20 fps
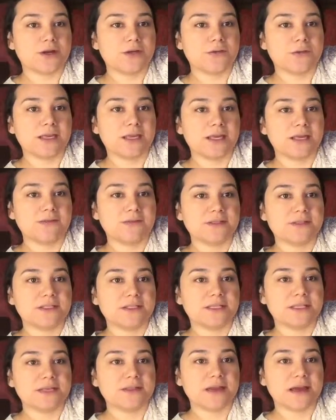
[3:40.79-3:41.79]
You can't even
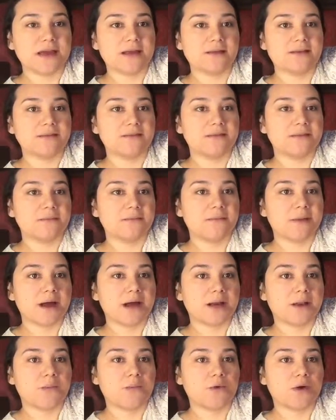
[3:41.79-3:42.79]
see that
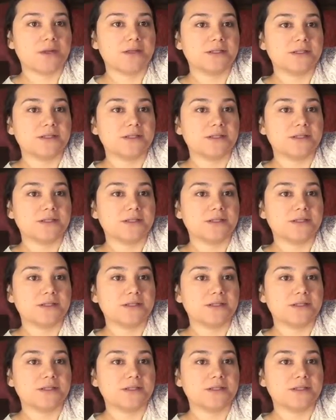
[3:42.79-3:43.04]
bottom one.